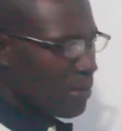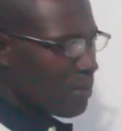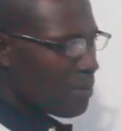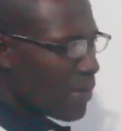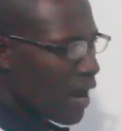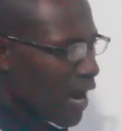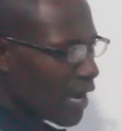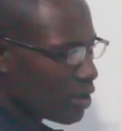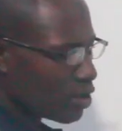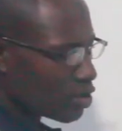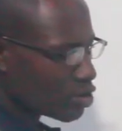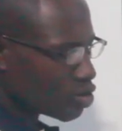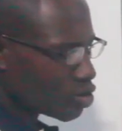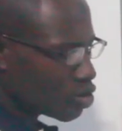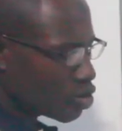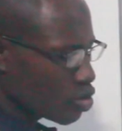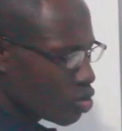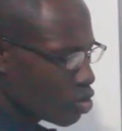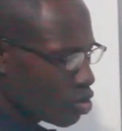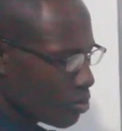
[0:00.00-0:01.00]

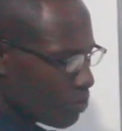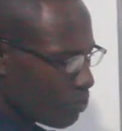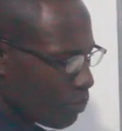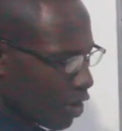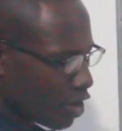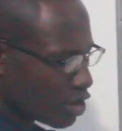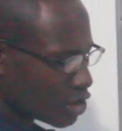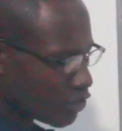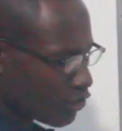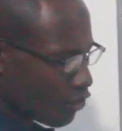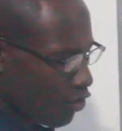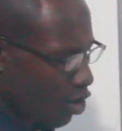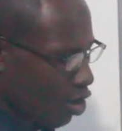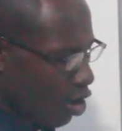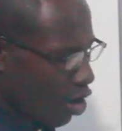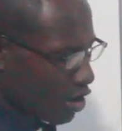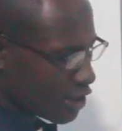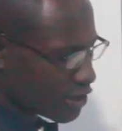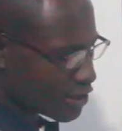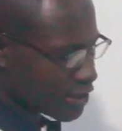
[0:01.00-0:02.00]
-2 plus
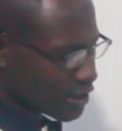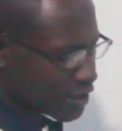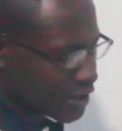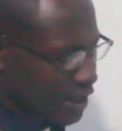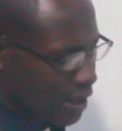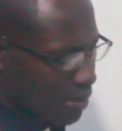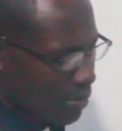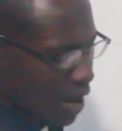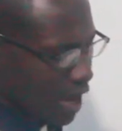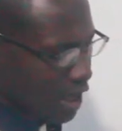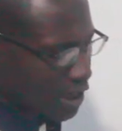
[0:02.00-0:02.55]
4 is the same